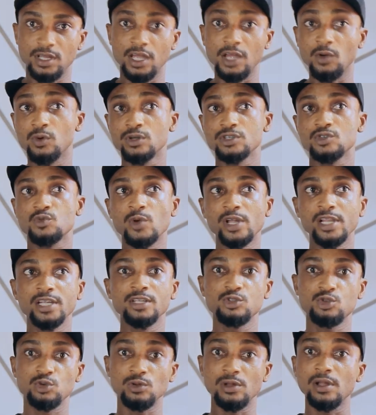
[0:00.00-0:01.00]
He was
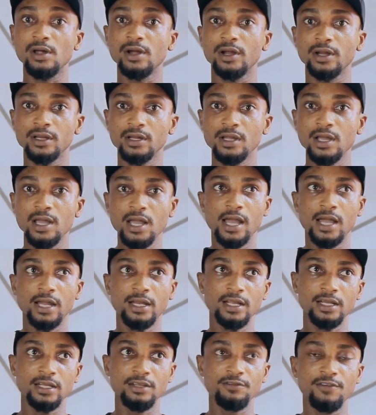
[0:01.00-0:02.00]
willing to learn,
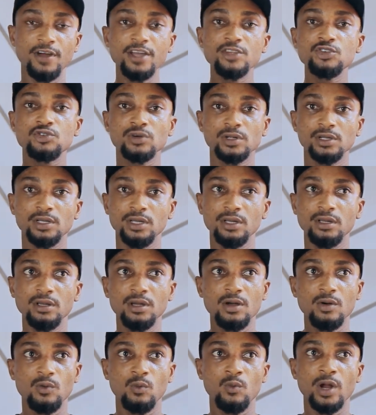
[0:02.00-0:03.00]
and then eventually
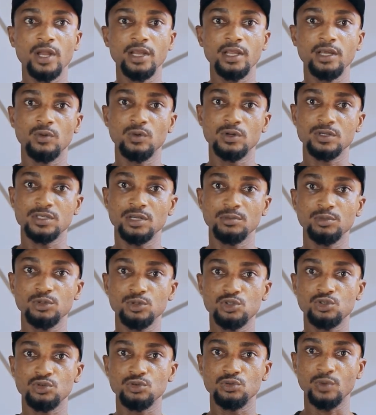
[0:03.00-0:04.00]
when he was
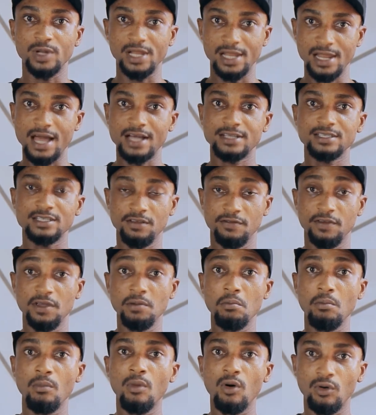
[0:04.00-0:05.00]
able to relax
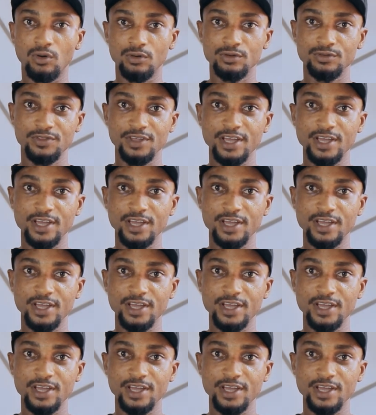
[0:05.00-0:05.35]
even more,